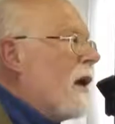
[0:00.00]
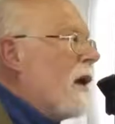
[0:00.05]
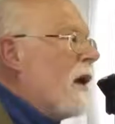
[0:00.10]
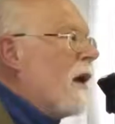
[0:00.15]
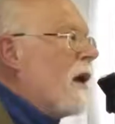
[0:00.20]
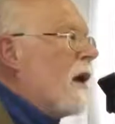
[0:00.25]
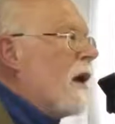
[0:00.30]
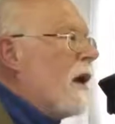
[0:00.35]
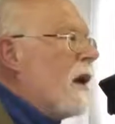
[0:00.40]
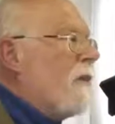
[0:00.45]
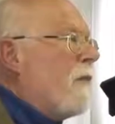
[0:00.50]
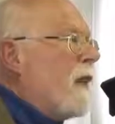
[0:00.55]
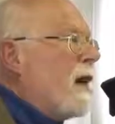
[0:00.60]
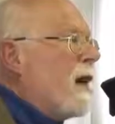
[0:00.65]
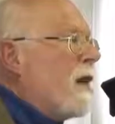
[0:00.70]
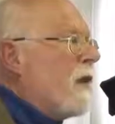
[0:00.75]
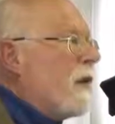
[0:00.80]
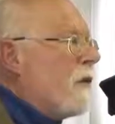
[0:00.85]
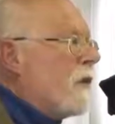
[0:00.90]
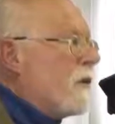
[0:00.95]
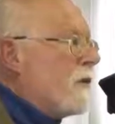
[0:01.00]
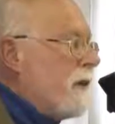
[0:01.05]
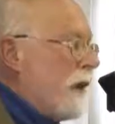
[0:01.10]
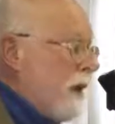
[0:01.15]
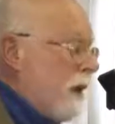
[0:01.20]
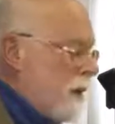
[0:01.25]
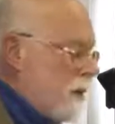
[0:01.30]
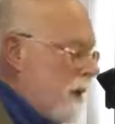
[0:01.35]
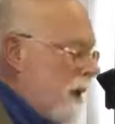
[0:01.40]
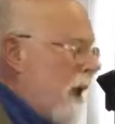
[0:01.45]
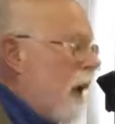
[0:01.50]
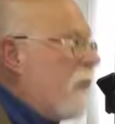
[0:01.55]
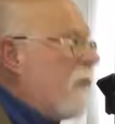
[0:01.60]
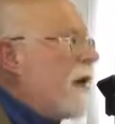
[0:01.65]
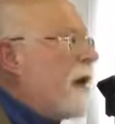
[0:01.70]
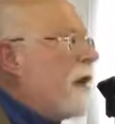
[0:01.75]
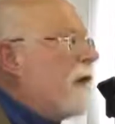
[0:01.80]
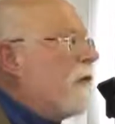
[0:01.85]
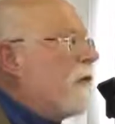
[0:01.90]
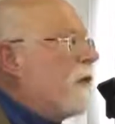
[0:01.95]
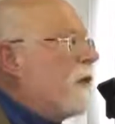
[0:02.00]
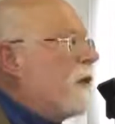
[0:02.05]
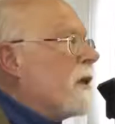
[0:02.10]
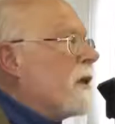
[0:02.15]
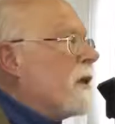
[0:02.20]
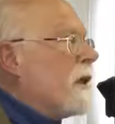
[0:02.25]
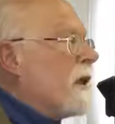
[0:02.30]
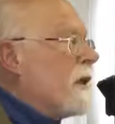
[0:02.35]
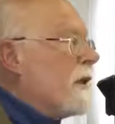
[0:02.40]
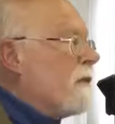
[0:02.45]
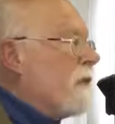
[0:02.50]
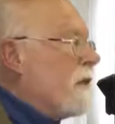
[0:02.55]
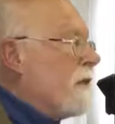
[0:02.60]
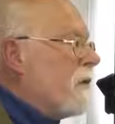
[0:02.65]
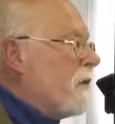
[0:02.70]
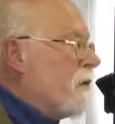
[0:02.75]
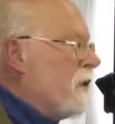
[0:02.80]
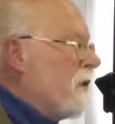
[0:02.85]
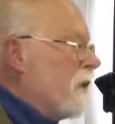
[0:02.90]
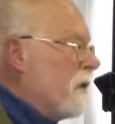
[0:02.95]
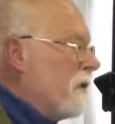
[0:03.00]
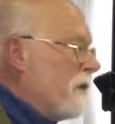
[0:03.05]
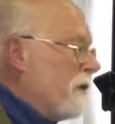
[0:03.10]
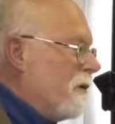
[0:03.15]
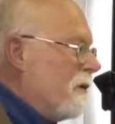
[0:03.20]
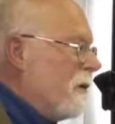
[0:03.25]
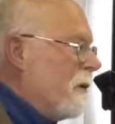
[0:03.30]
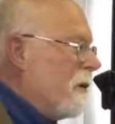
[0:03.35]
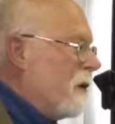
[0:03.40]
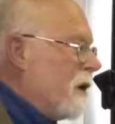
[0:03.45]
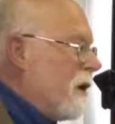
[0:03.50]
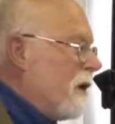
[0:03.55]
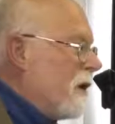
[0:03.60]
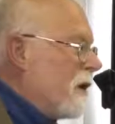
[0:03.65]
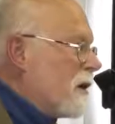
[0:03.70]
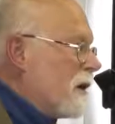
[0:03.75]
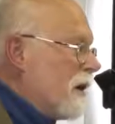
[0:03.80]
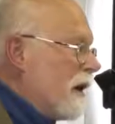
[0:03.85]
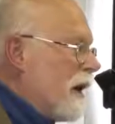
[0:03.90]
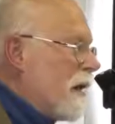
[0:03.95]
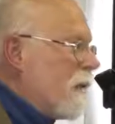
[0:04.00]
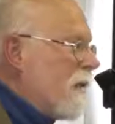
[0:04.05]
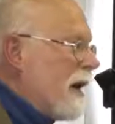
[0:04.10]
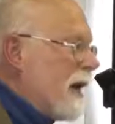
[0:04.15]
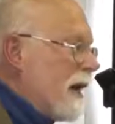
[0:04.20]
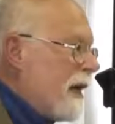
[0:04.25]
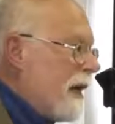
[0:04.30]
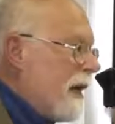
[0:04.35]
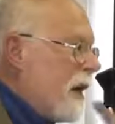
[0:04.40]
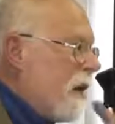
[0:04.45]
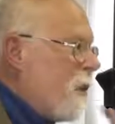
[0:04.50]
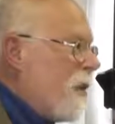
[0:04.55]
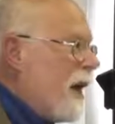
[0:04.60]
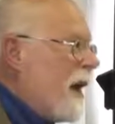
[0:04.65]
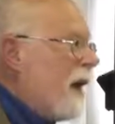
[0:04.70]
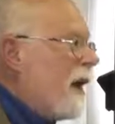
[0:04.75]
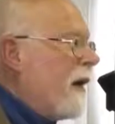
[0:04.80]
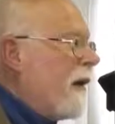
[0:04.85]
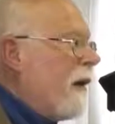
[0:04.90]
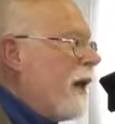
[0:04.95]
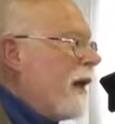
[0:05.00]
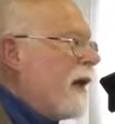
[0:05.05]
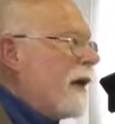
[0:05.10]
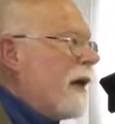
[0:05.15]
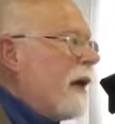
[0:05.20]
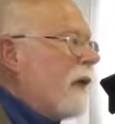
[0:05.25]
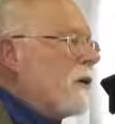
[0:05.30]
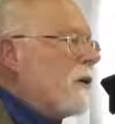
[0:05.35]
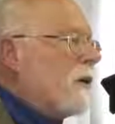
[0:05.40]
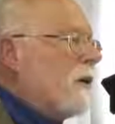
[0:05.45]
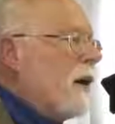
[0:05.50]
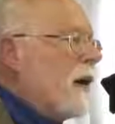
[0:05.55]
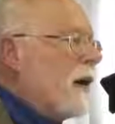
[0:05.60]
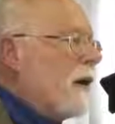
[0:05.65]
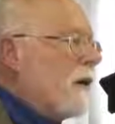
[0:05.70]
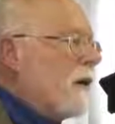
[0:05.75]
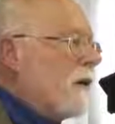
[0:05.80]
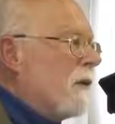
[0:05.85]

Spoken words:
And many of those figures were coming in through the city of Liverpool, through the docks, and then making their way down to London.